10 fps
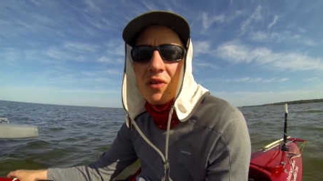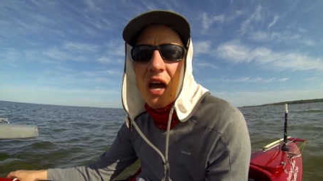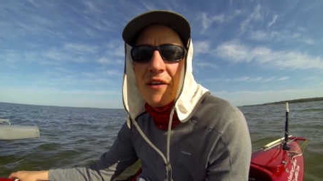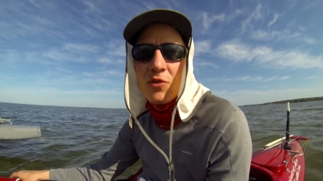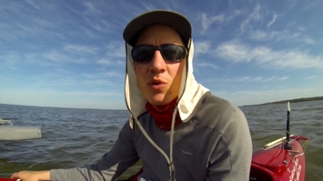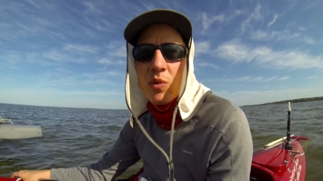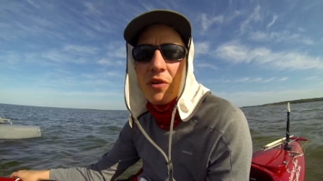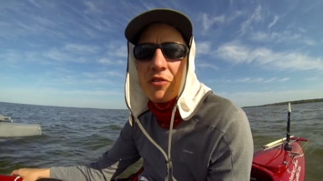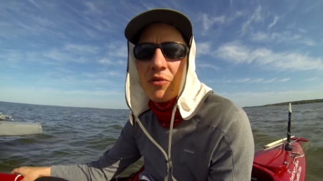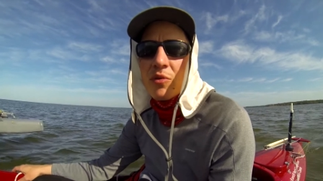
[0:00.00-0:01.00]
after we
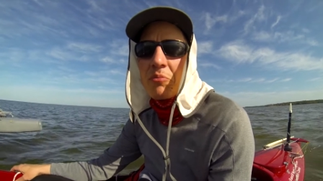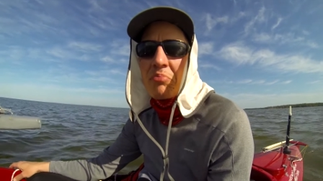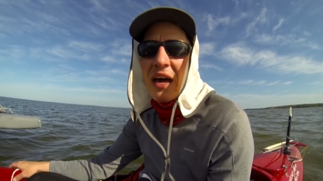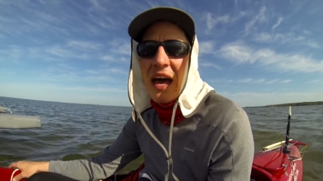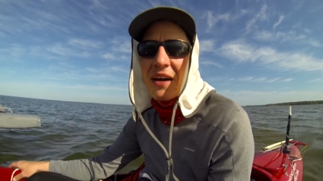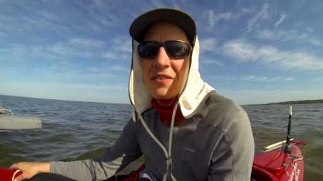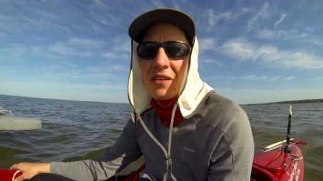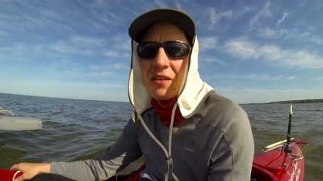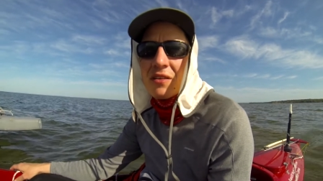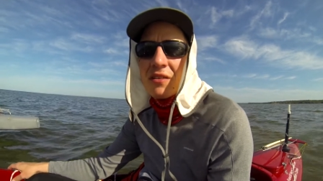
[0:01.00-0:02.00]
went through the pass,
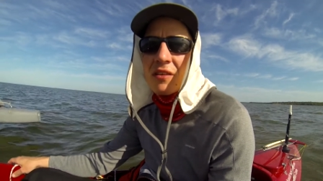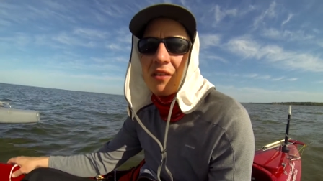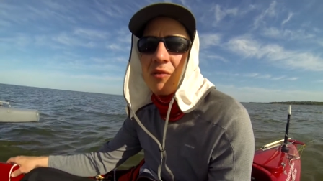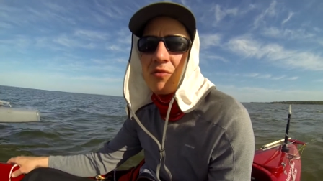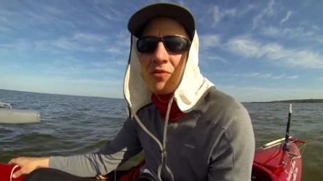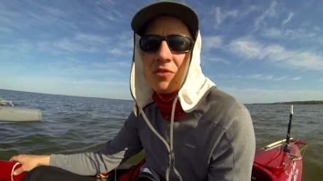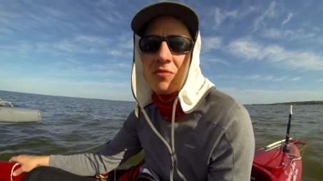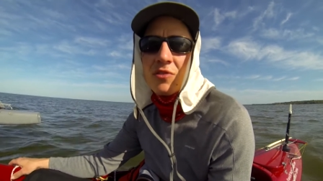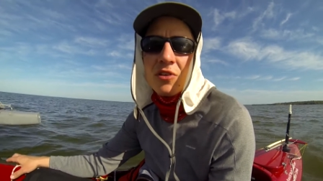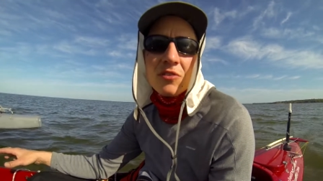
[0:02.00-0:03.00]
he
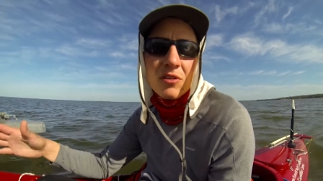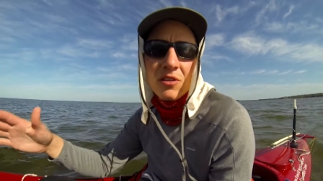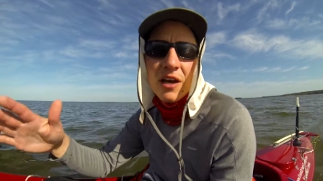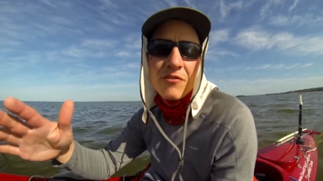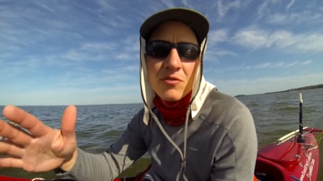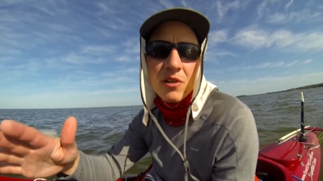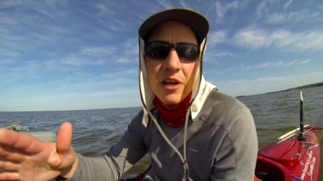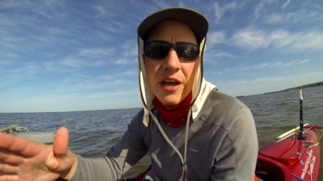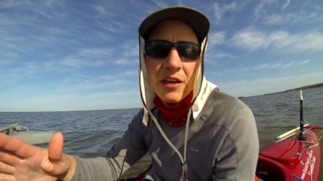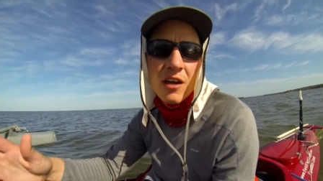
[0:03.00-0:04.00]
took the left
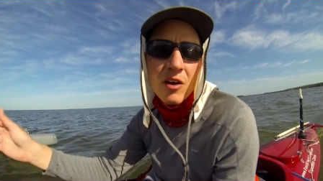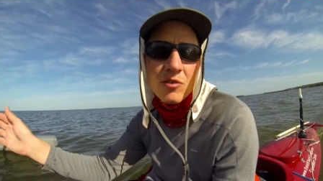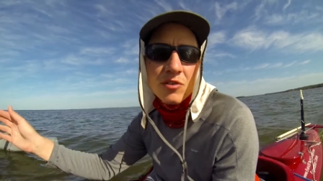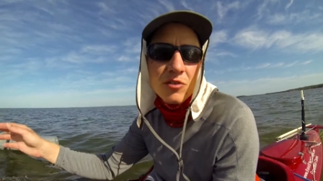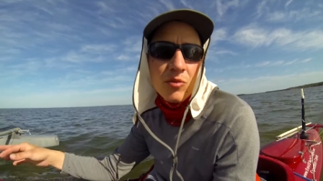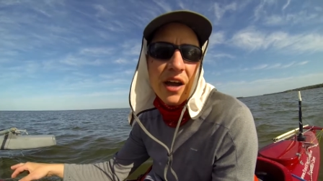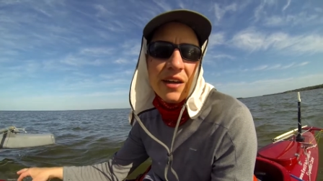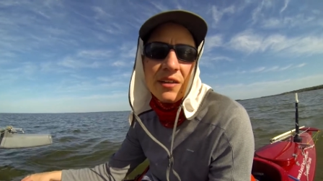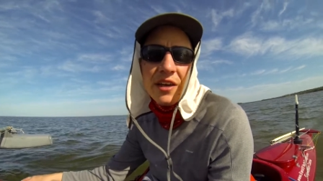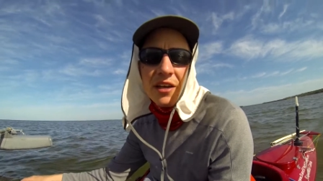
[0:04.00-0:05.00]
leg and I took the
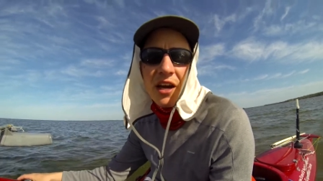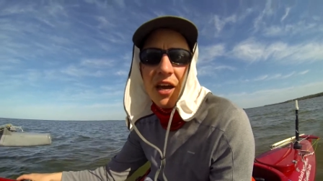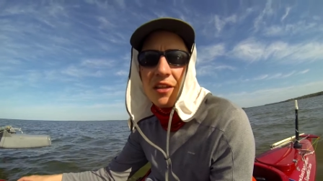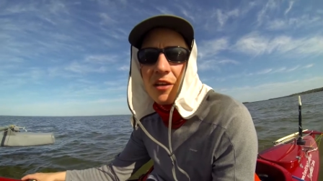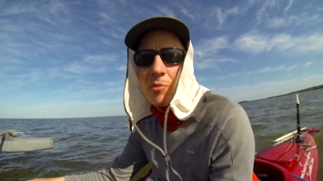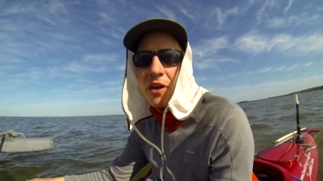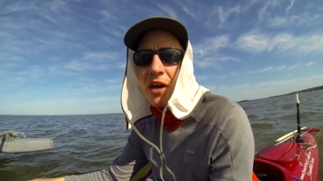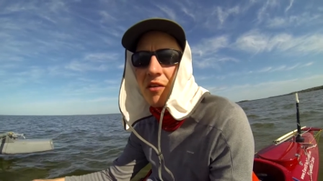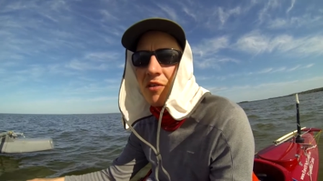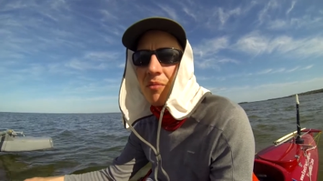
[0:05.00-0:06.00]
right leg, and I ended up
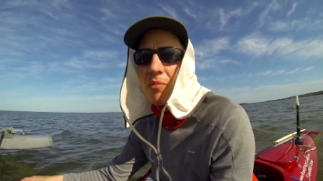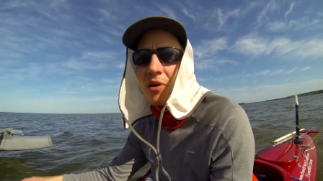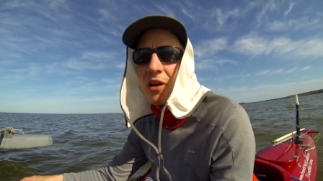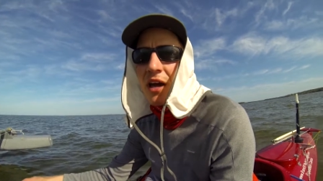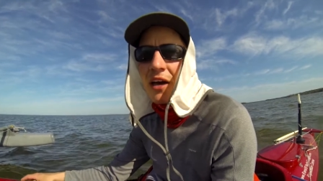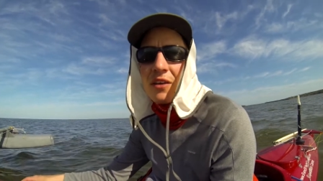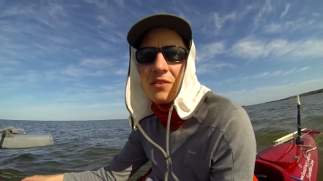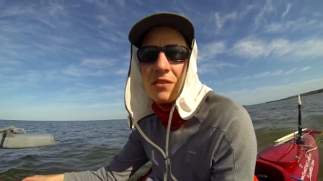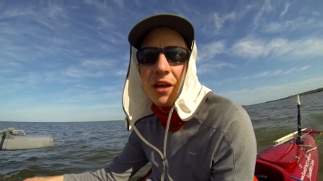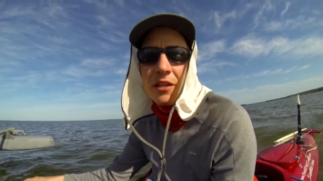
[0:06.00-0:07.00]
ahead of him, but I had a
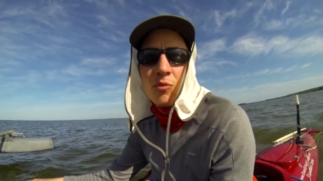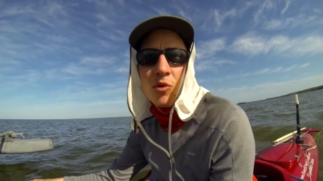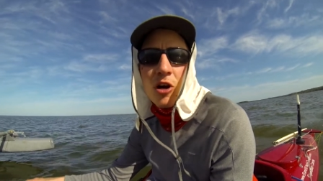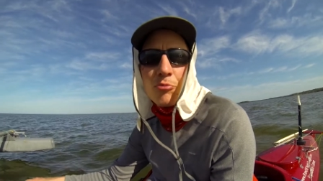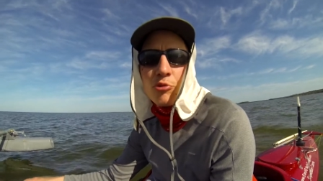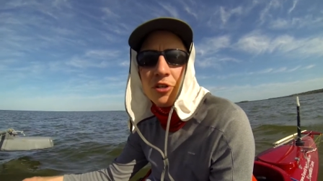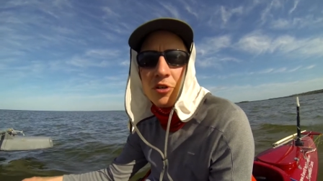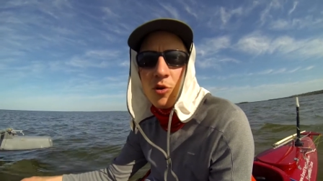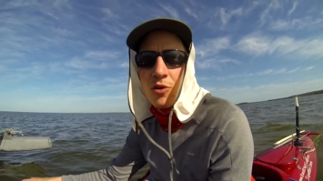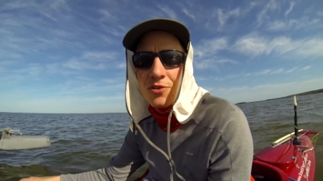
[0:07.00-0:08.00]
slightly more upwind
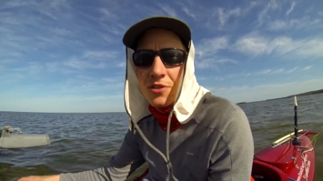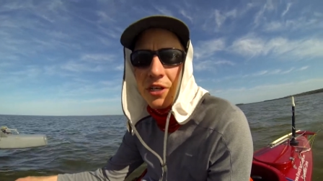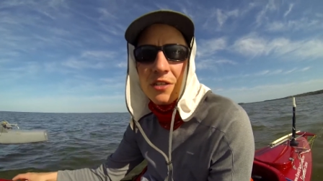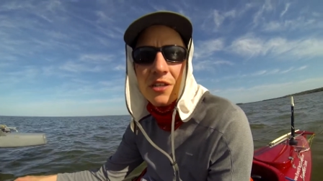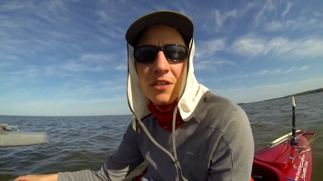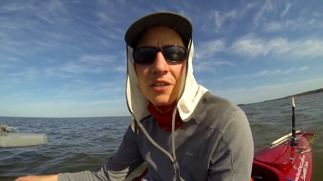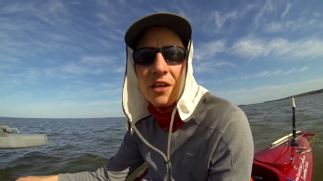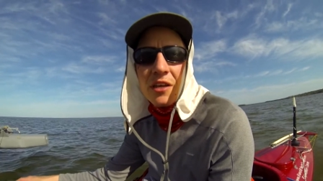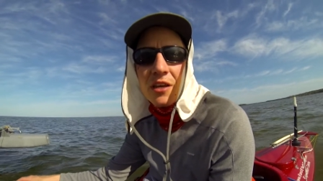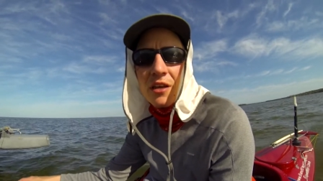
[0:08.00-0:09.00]
course to get to Indian
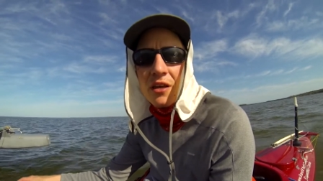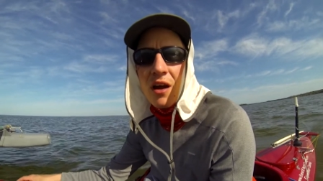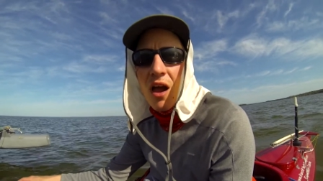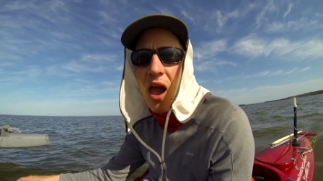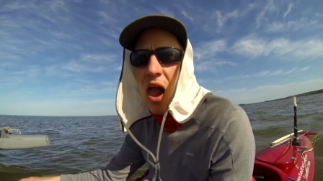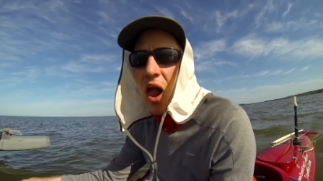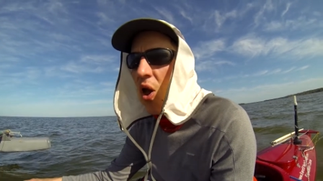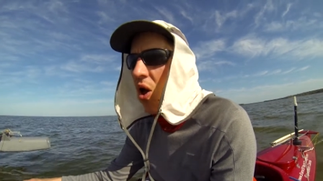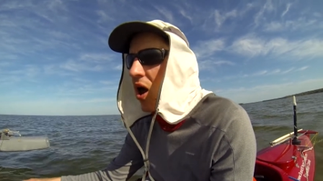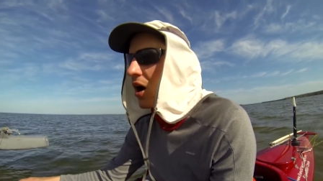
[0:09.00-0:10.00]
Key.
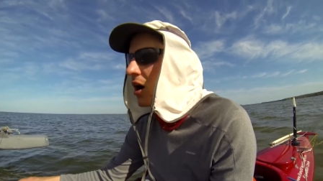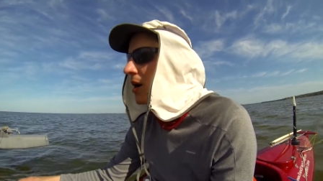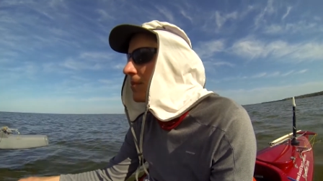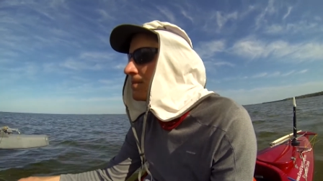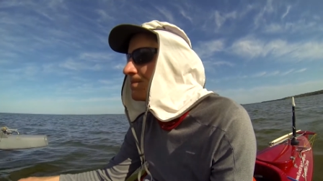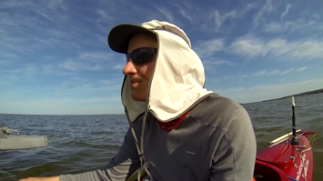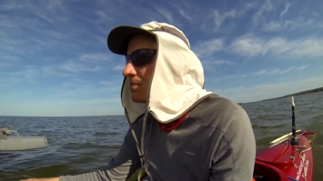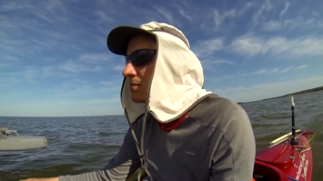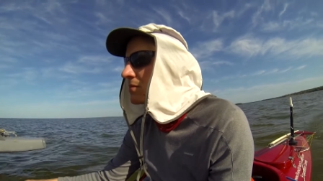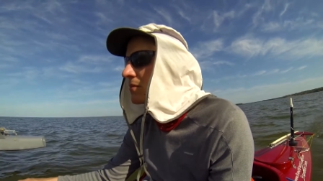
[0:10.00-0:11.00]
I
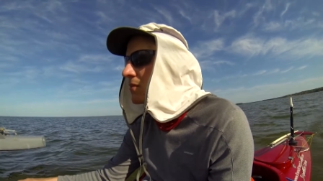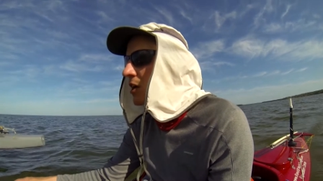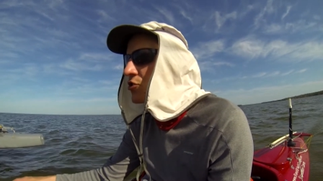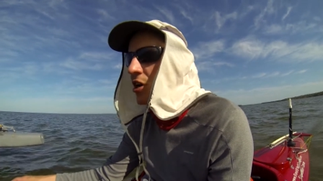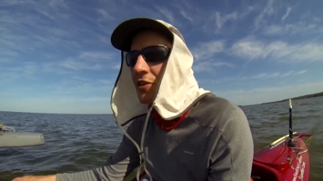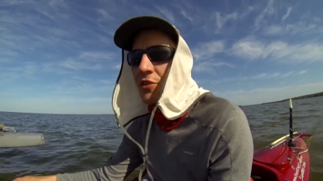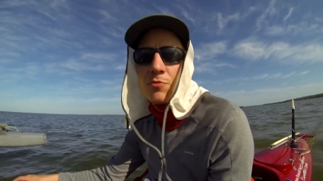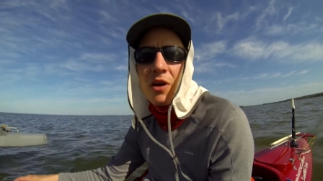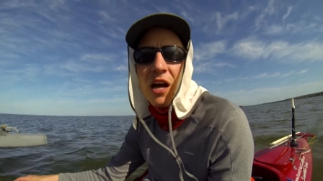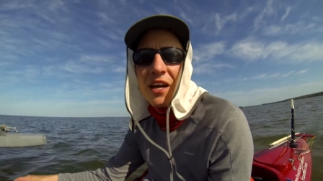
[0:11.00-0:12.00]
tried to use
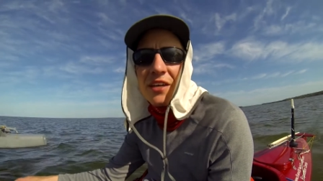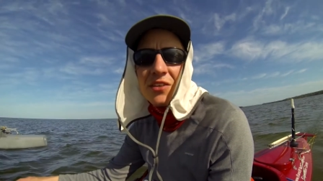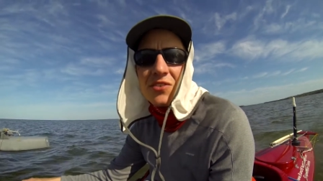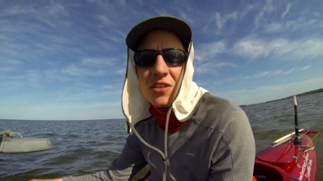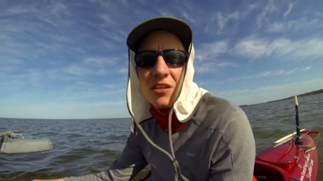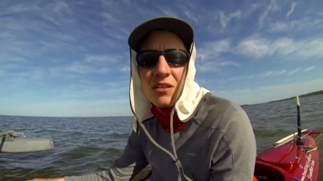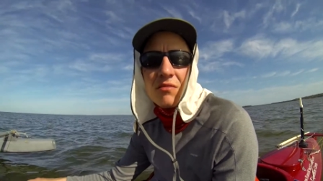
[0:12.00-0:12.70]
my hiking seat,